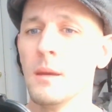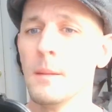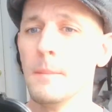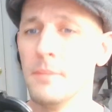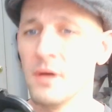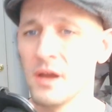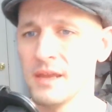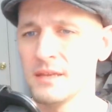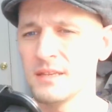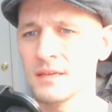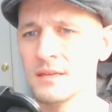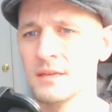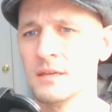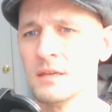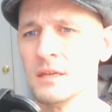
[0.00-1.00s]
But
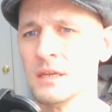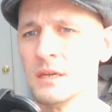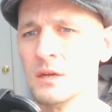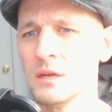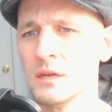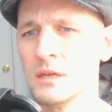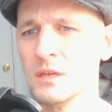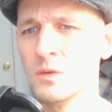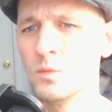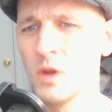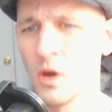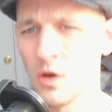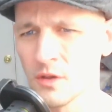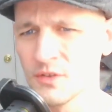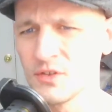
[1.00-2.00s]
we
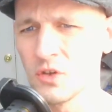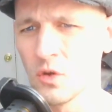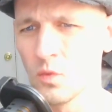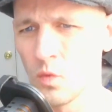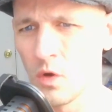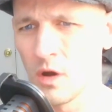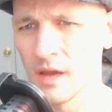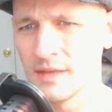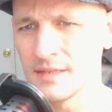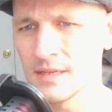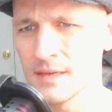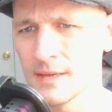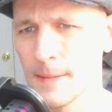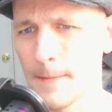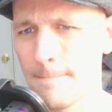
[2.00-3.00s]
also want
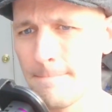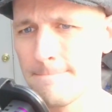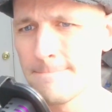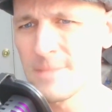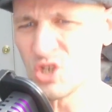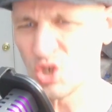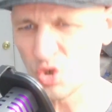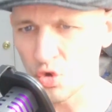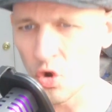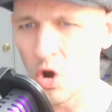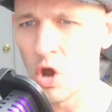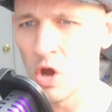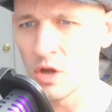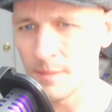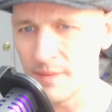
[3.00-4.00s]

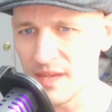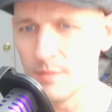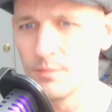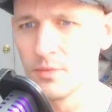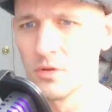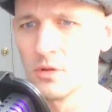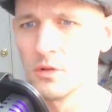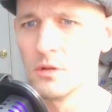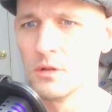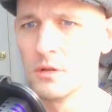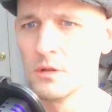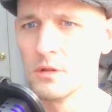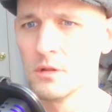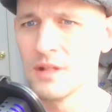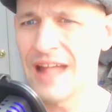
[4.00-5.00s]
strong people,
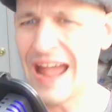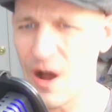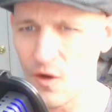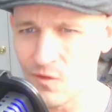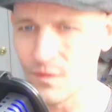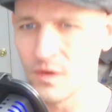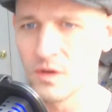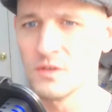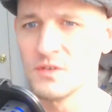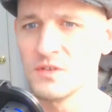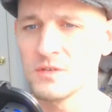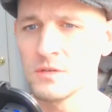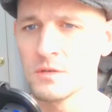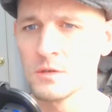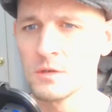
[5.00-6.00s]

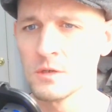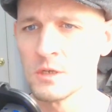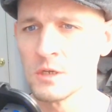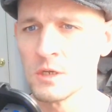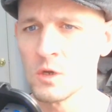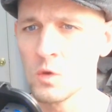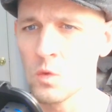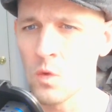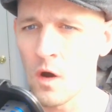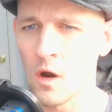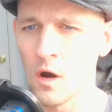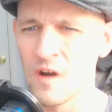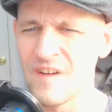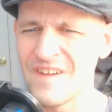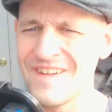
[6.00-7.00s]
alphas, who
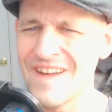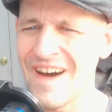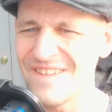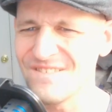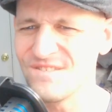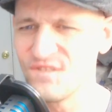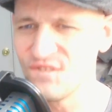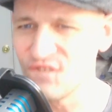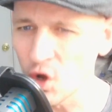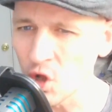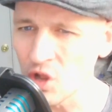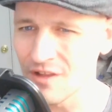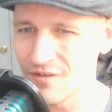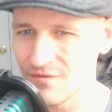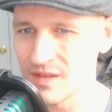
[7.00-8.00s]
are not
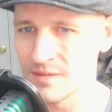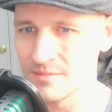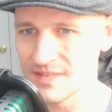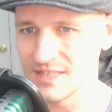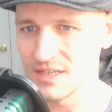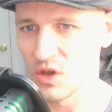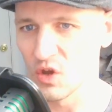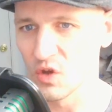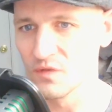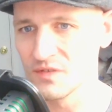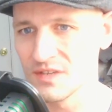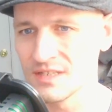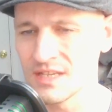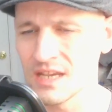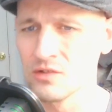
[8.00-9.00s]
full of themselves
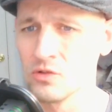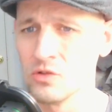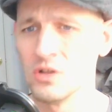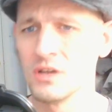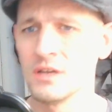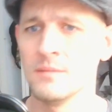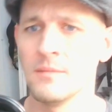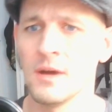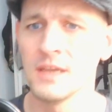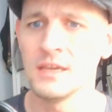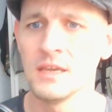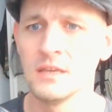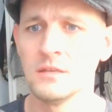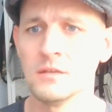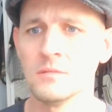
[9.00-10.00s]
and say, Look at my
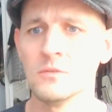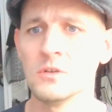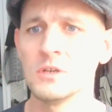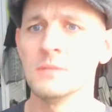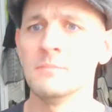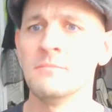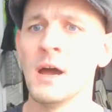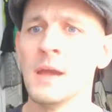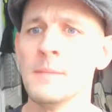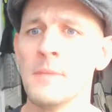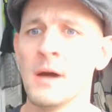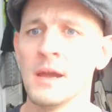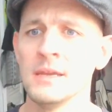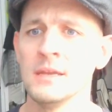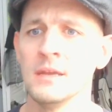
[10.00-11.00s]
kingdom, look at my
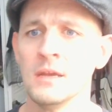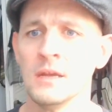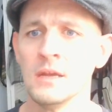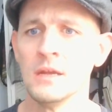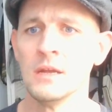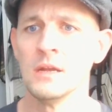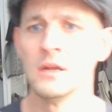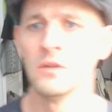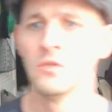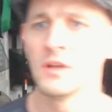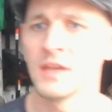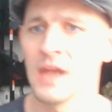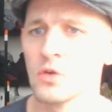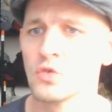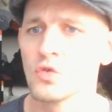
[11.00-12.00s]
might, look
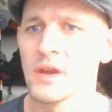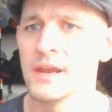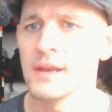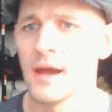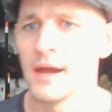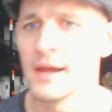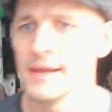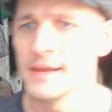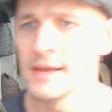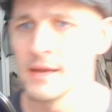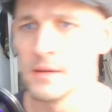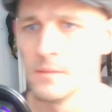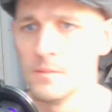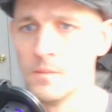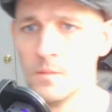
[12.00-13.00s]
at how great I
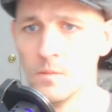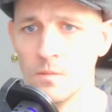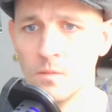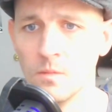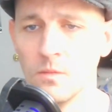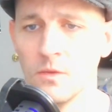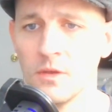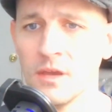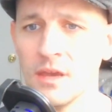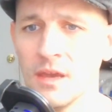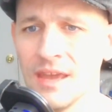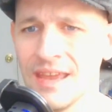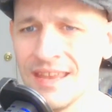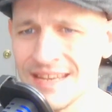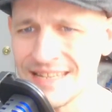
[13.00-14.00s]
am.
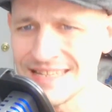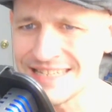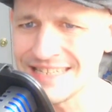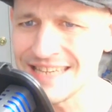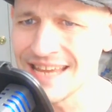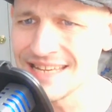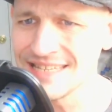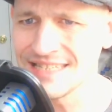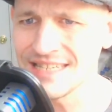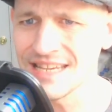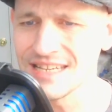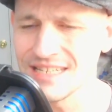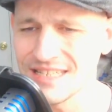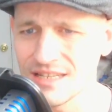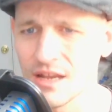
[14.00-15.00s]
And instead
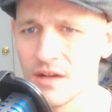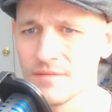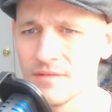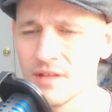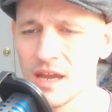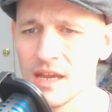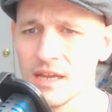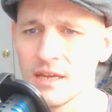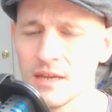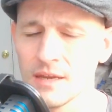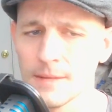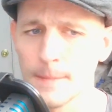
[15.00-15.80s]
say stuff like,